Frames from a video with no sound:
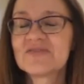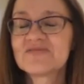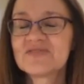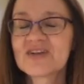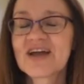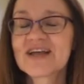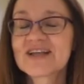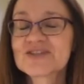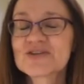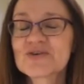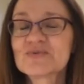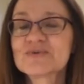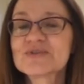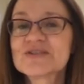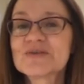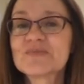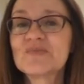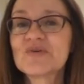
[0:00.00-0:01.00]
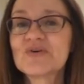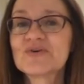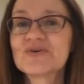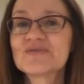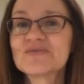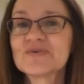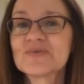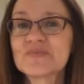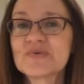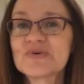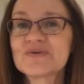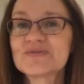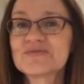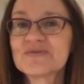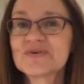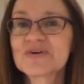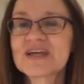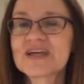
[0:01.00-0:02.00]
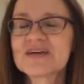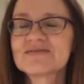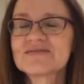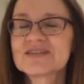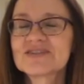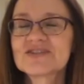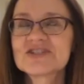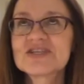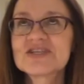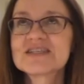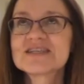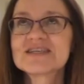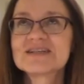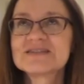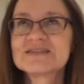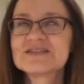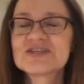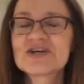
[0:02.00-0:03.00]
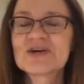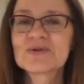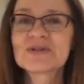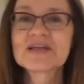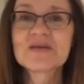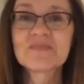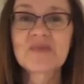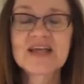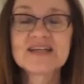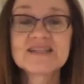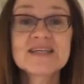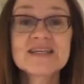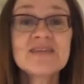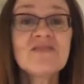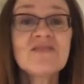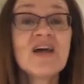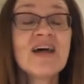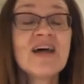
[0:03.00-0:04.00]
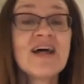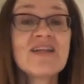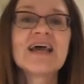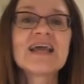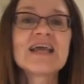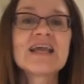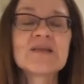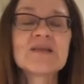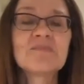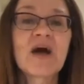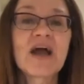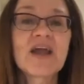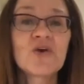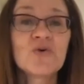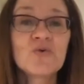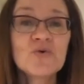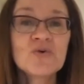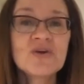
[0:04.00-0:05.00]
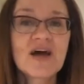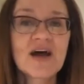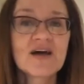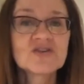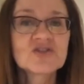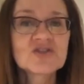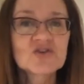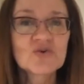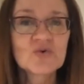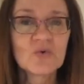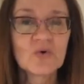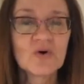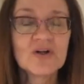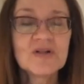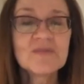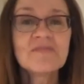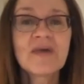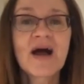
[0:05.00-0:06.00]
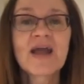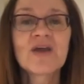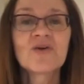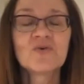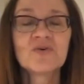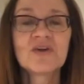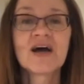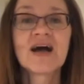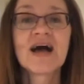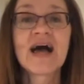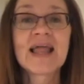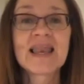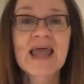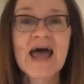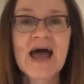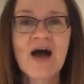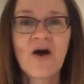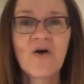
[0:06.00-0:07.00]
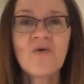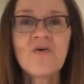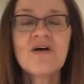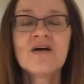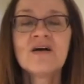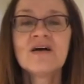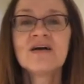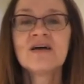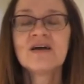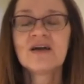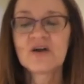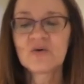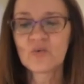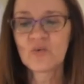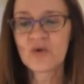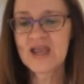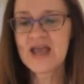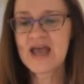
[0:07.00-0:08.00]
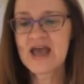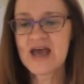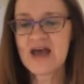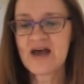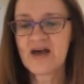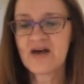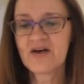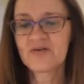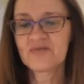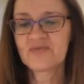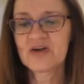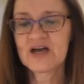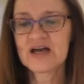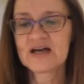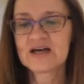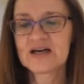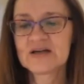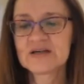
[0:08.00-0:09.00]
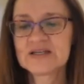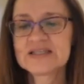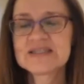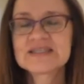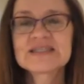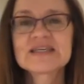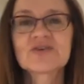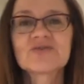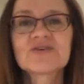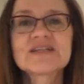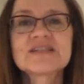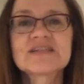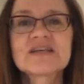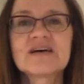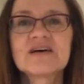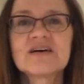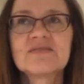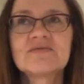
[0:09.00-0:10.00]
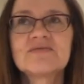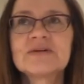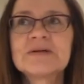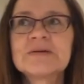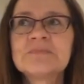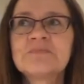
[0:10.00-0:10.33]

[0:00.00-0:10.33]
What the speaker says: flying. So it was a beautiful, beautiful gift. Just totally amazing. In my Hoonah school, my Hoonah Hollow, we have a series of